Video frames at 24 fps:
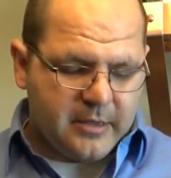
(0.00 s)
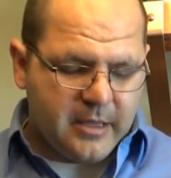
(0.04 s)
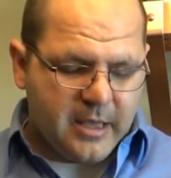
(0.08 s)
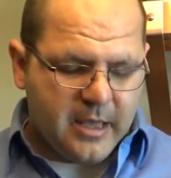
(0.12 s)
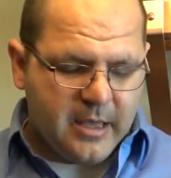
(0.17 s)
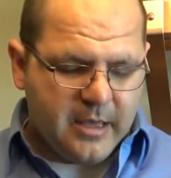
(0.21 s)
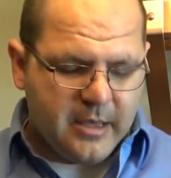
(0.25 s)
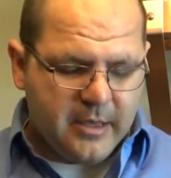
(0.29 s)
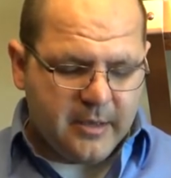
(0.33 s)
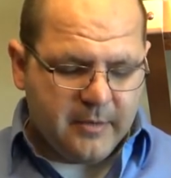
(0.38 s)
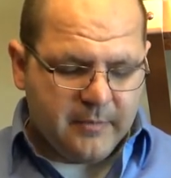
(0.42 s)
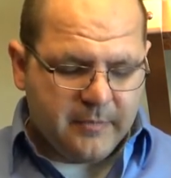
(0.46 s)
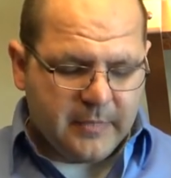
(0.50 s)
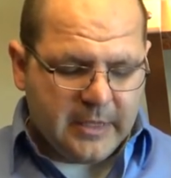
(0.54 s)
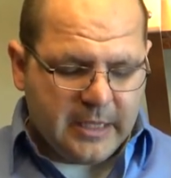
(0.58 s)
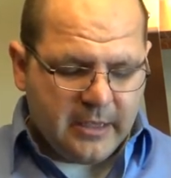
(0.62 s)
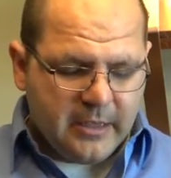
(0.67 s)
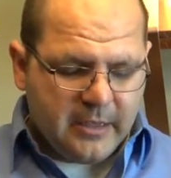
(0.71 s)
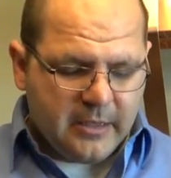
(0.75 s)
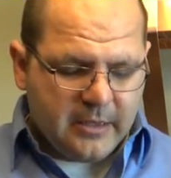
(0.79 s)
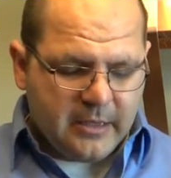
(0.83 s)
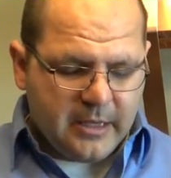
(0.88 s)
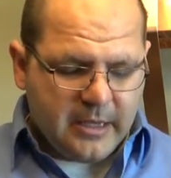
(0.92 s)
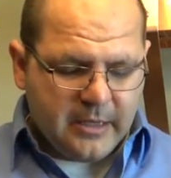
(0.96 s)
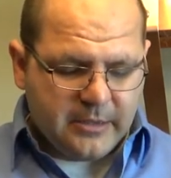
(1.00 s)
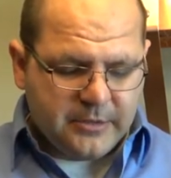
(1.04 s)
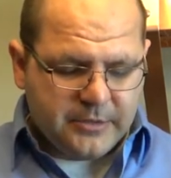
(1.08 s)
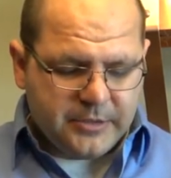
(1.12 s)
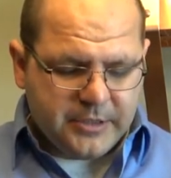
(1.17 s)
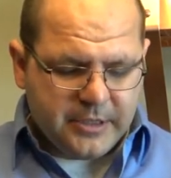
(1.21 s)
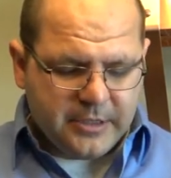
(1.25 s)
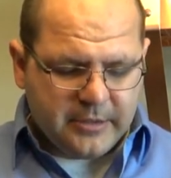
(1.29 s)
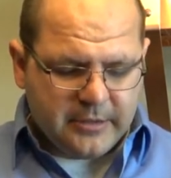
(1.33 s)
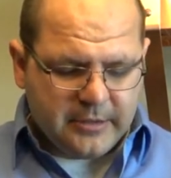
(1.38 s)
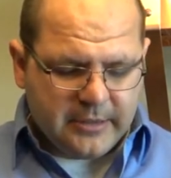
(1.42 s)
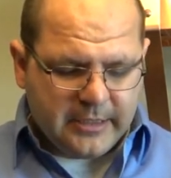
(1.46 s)
And
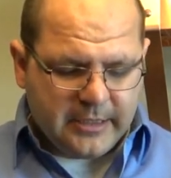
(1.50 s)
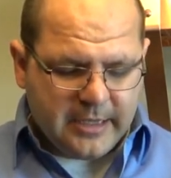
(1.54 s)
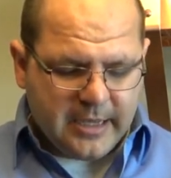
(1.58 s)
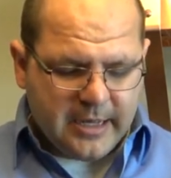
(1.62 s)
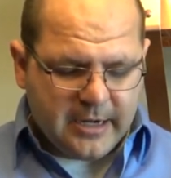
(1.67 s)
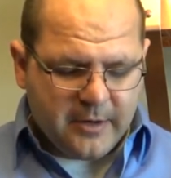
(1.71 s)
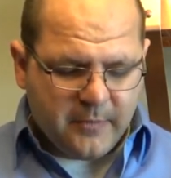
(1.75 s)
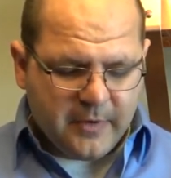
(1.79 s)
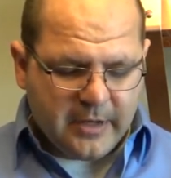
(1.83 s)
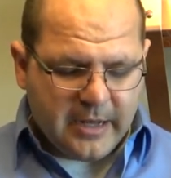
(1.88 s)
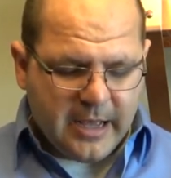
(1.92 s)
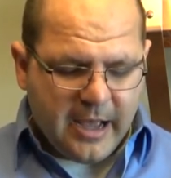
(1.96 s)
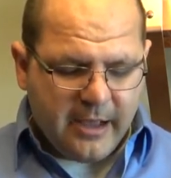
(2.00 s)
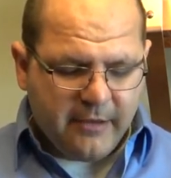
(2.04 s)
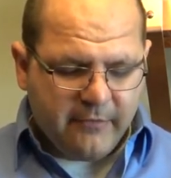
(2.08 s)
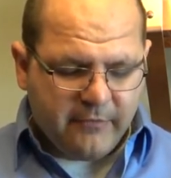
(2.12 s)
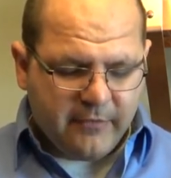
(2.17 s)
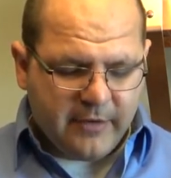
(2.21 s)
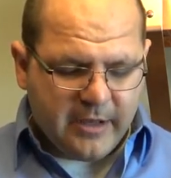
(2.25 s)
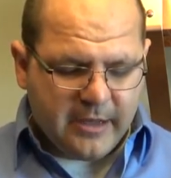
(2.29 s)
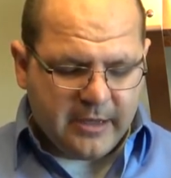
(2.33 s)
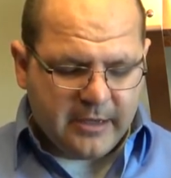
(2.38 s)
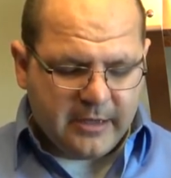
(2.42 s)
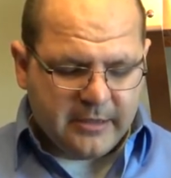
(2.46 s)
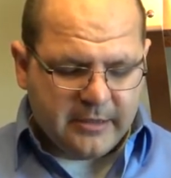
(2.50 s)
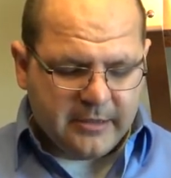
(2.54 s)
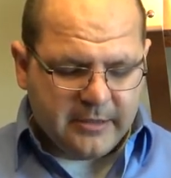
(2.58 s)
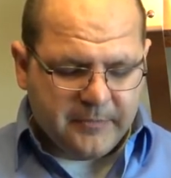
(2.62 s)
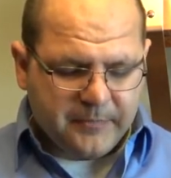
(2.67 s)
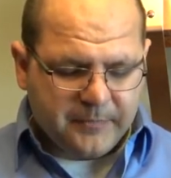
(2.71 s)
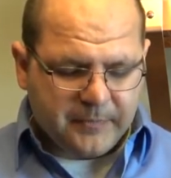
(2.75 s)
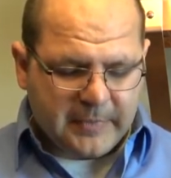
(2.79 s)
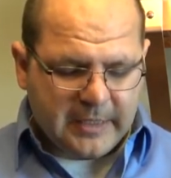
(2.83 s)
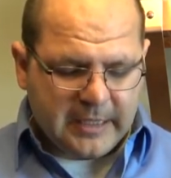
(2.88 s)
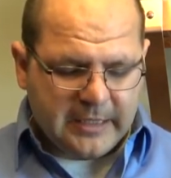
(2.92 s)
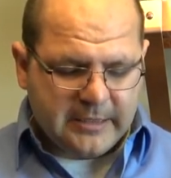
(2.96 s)
generally kind of what I find
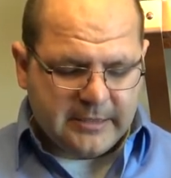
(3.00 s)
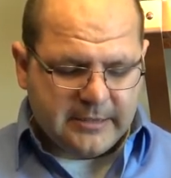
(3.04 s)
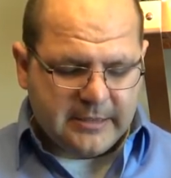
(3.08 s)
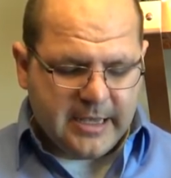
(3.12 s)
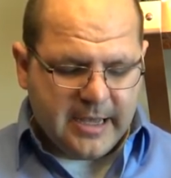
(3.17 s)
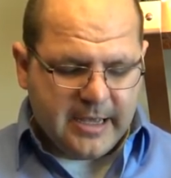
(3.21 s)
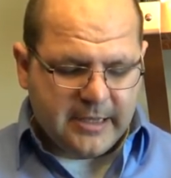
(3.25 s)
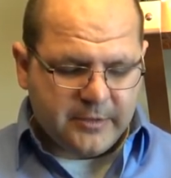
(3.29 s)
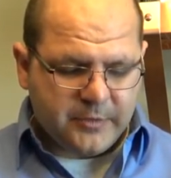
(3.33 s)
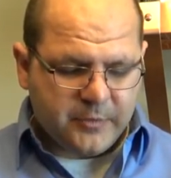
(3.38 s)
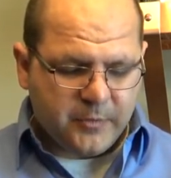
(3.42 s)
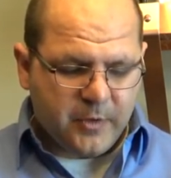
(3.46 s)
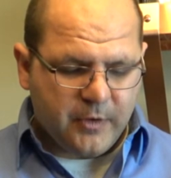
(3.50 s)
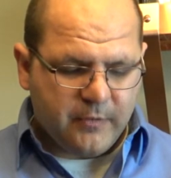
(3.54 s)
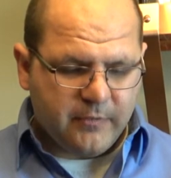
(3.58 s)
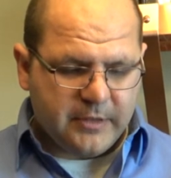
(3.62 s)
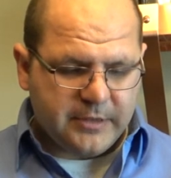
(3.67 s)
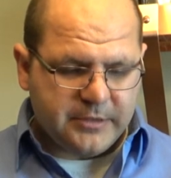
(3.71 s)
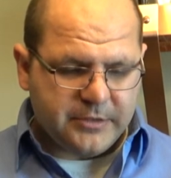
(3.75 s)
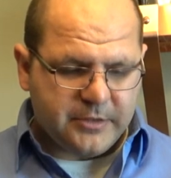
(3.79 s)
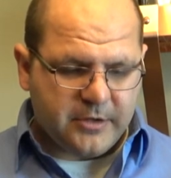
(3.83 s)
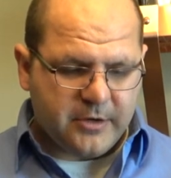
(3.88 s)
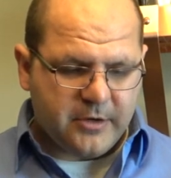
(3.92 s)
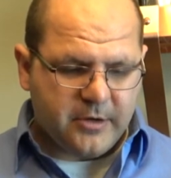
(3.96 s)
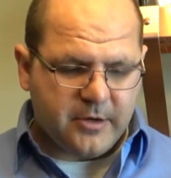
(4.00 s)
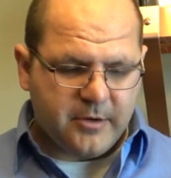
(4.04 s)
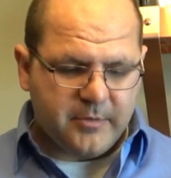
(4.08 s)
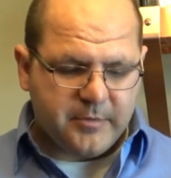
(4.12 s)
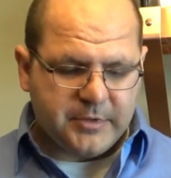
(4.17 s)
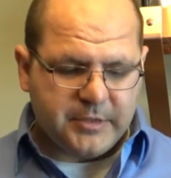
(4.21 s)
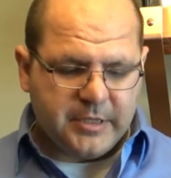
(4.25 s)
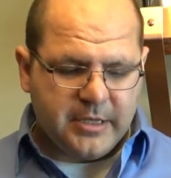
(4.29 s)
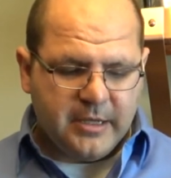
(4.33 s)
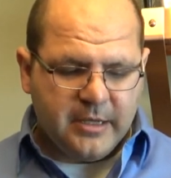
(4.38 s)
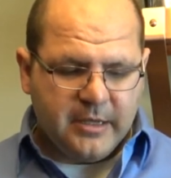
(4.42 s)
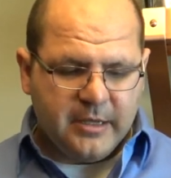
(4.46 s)
is that 12-inch
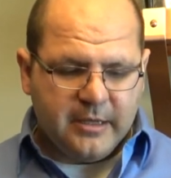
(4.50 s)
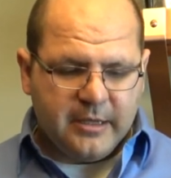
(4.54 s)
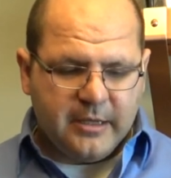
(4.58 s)
arms,